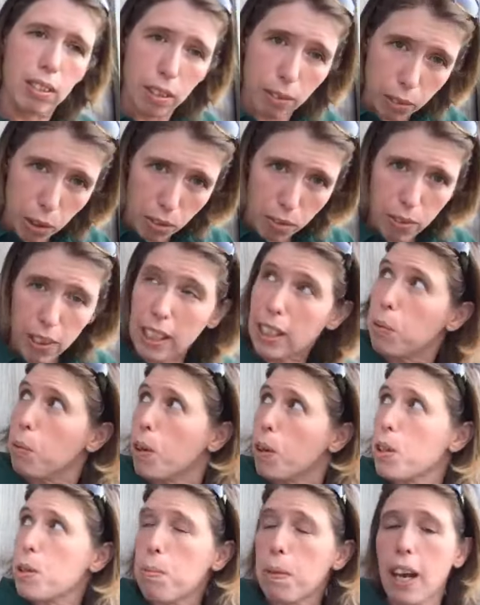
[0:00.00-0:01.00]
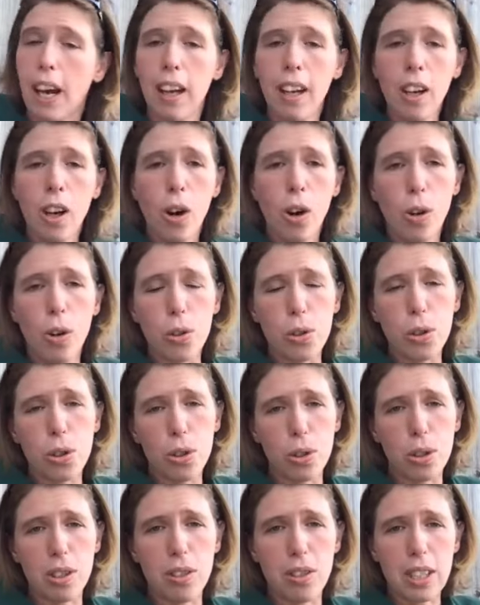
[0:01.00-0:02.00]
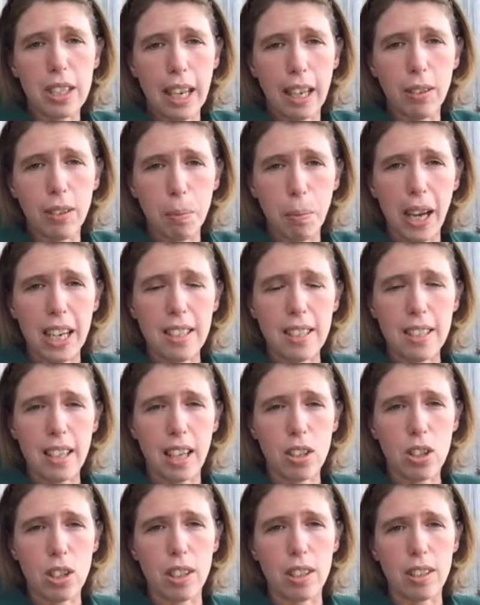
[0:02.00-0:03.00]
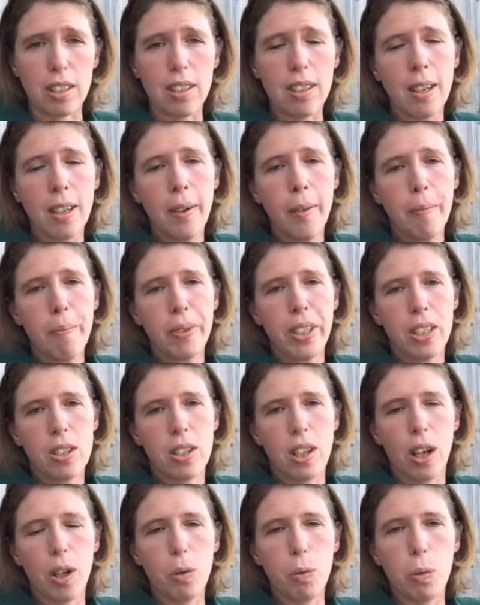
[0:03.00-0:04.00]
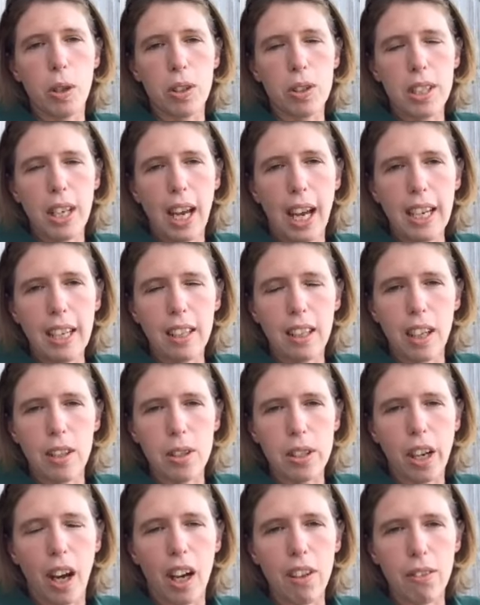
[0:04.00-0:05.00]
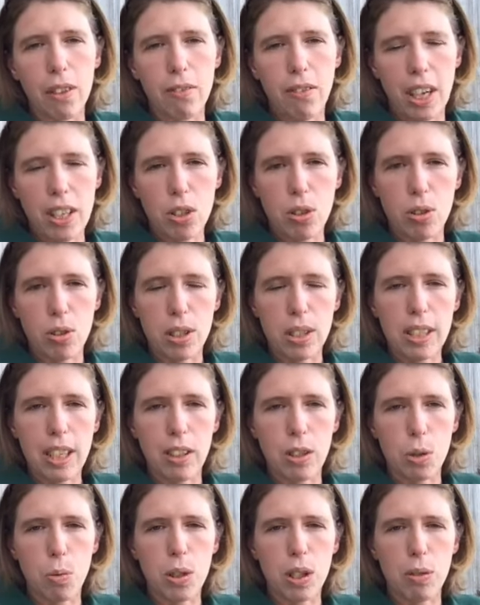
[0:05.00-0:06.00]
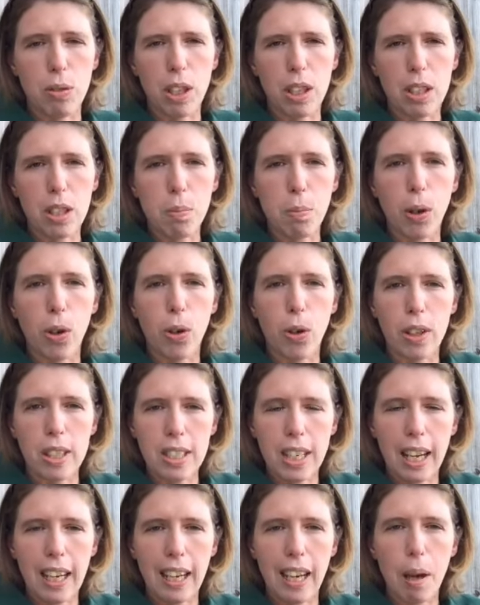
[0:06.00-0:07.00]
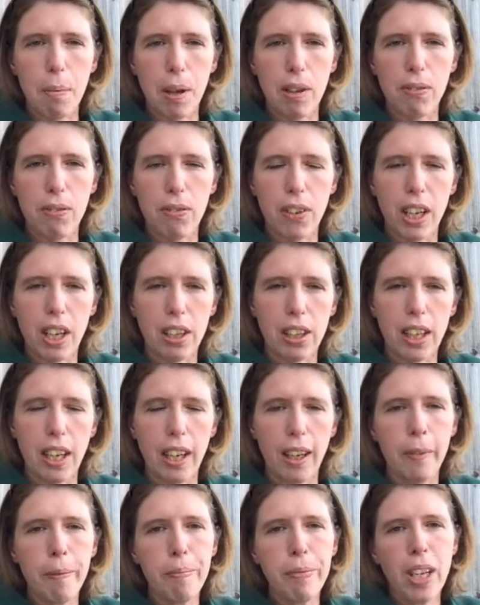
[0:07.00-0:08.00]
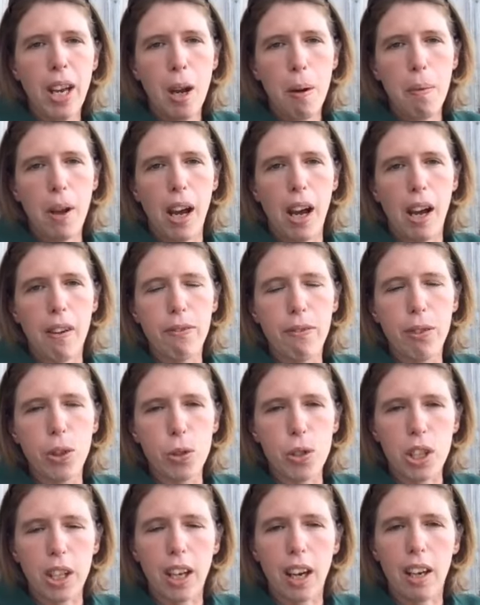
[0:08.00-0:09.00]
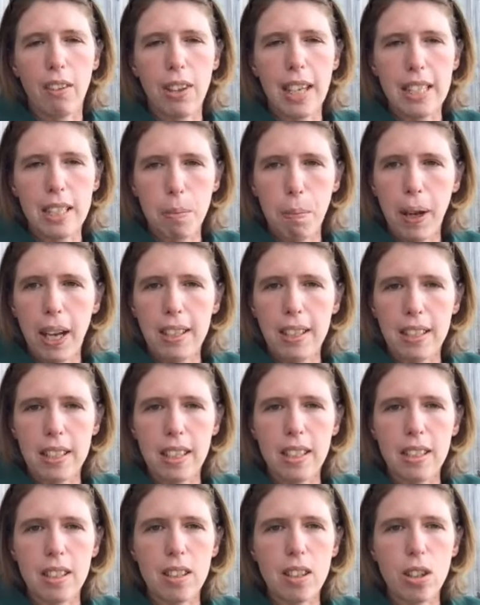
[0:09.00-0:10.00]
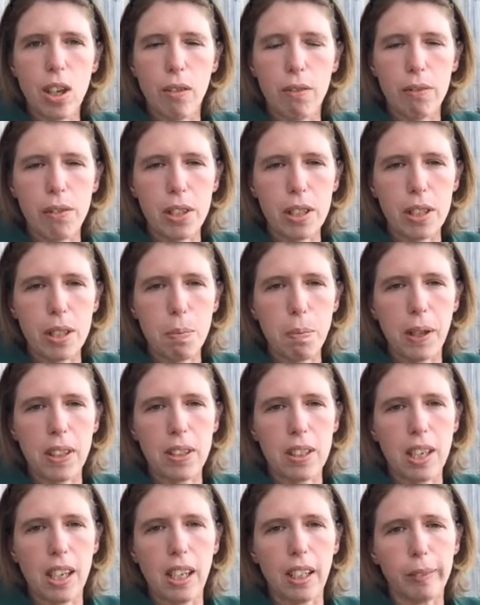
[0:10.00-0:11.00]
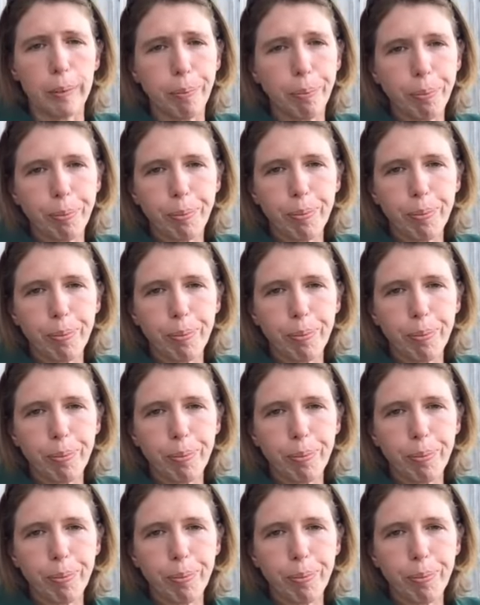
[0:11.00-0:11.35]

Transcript: I've got a friendly wasp there, all sorts of skill-based sessions. So we'll take those kind of adventurous skills we do at Explore and take it a bit further, forging kind of independence, confidence building,